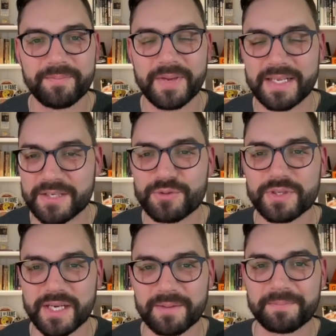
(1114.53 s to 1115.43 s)
It's
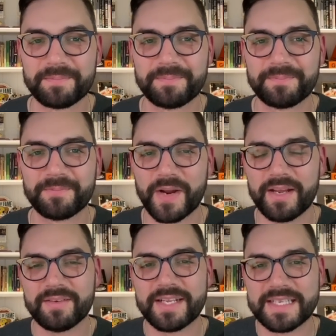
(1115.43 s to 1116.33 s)
interesting,
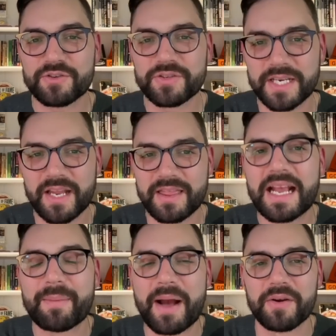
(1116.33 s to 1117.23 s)
right? It's interesting to think
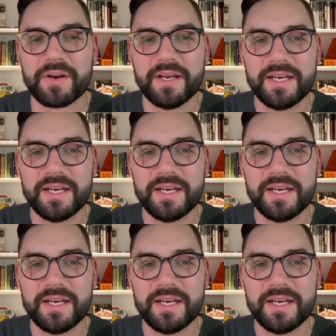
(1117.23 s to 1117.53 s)
about